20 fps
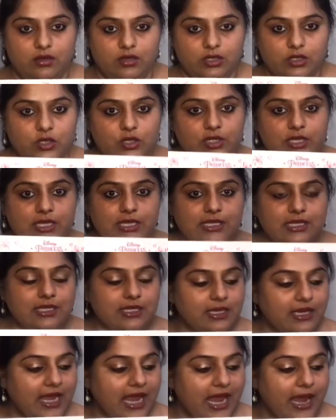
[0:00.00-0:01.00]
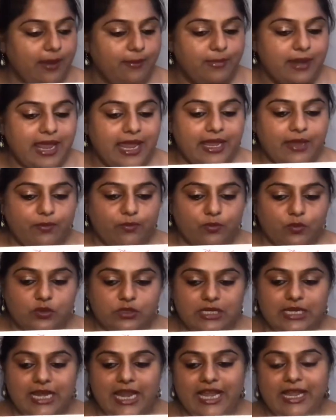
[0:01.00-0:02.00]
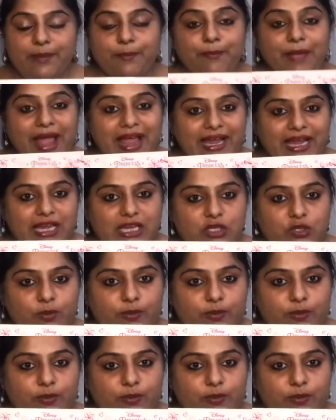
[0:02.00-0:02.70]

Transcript: So this came like mostly like a package.